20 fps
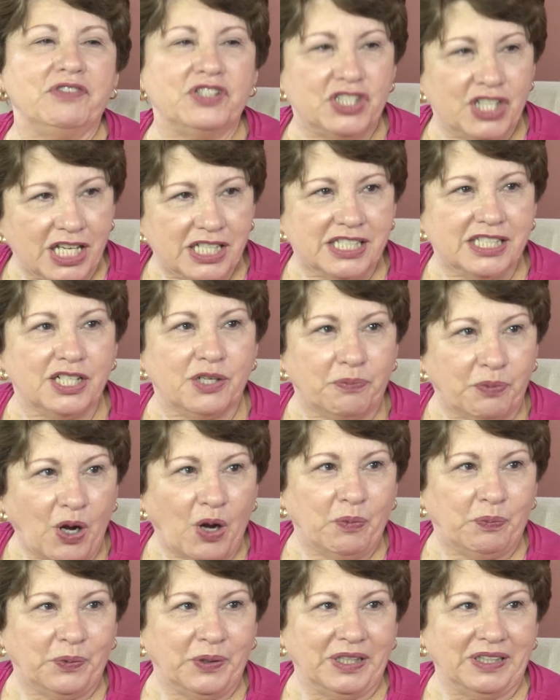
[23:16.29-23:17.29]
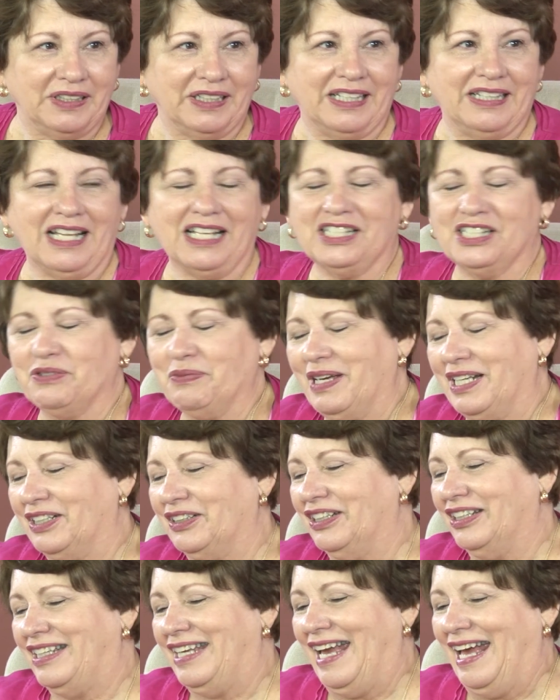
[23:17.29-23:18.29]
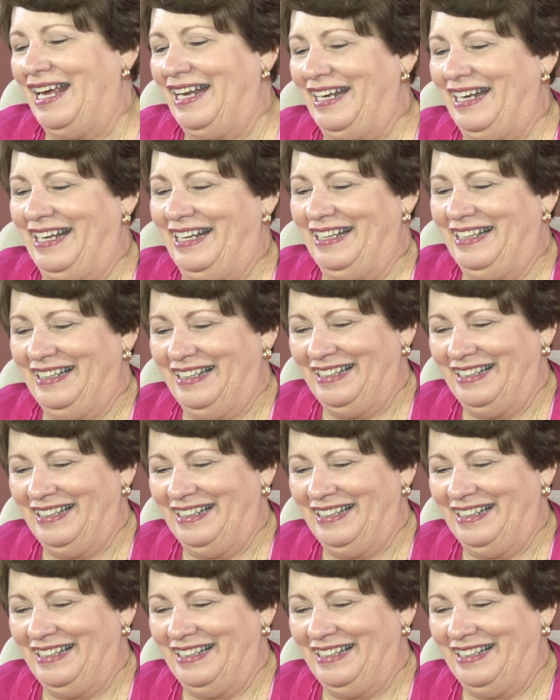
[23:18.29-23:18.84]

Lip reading: adjusted appropriately. That's the way to look at it.